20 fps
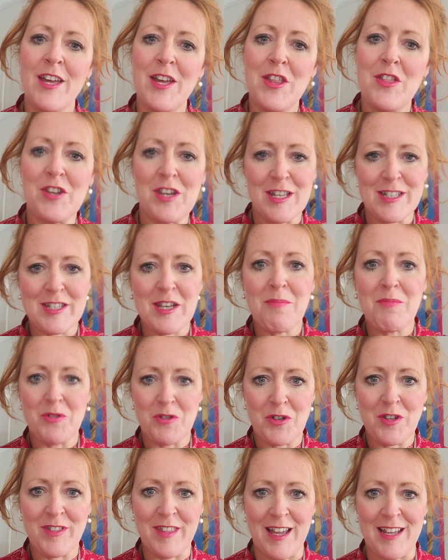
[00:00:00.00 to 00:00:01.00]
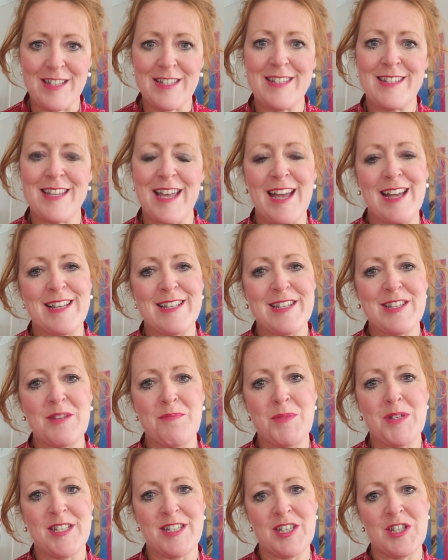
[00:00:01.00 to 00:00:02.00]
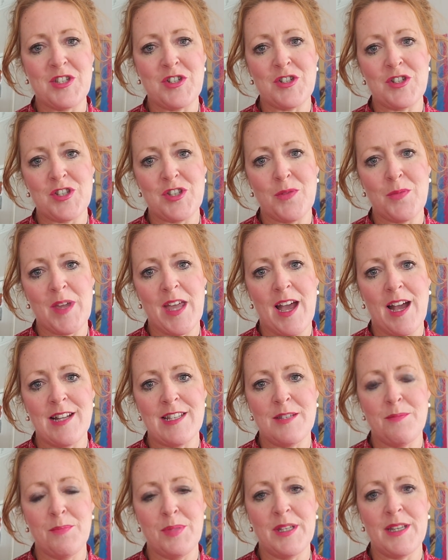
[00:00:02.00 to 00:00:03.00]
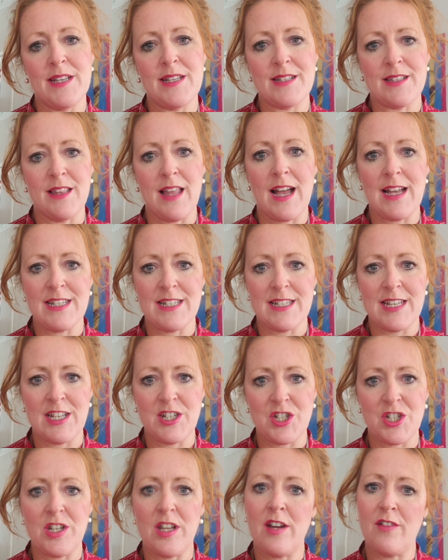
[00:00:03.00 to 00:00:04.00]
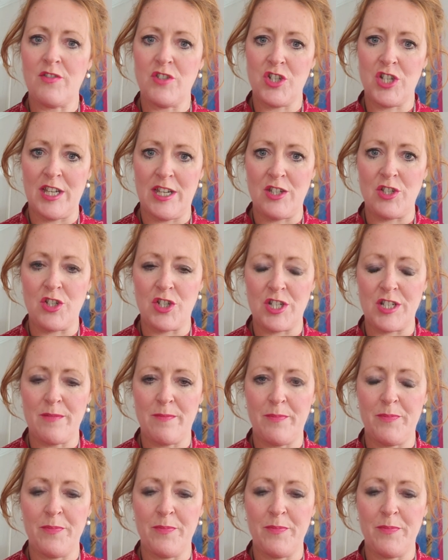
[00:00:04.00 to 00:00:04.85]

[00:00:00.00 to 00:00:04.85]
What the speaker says: The reason I'm doing this is the procedures that we had in place last session have changed.